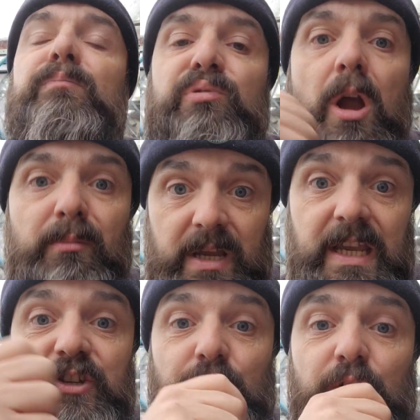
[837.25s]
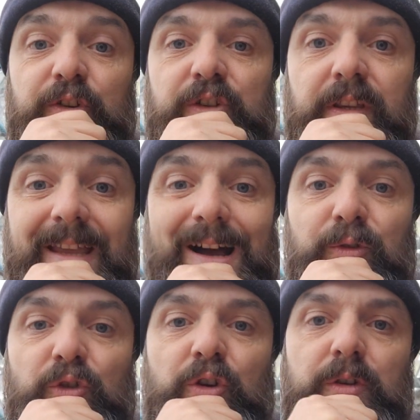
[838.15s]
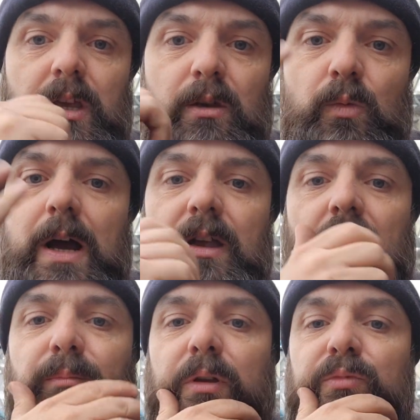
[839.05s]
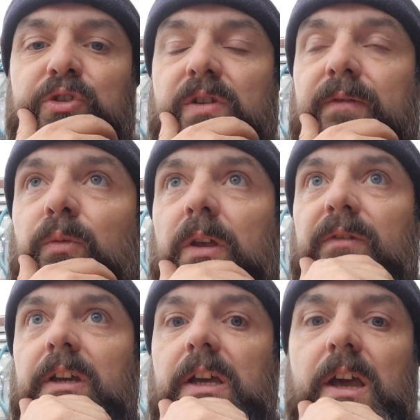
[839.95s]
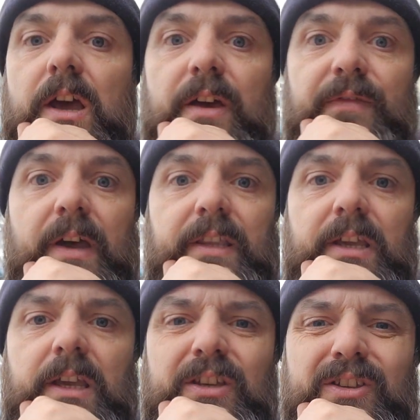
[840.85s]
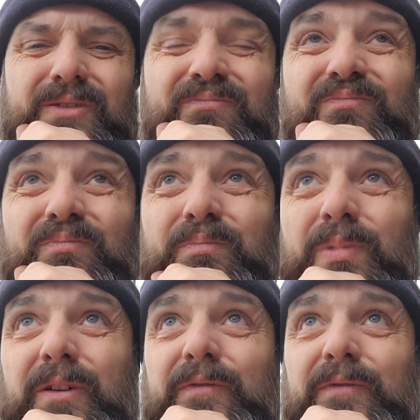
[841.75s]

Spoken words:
primary heat source in the outdoors, you're wild camping or bushcrafting or whatever, then it's a bit of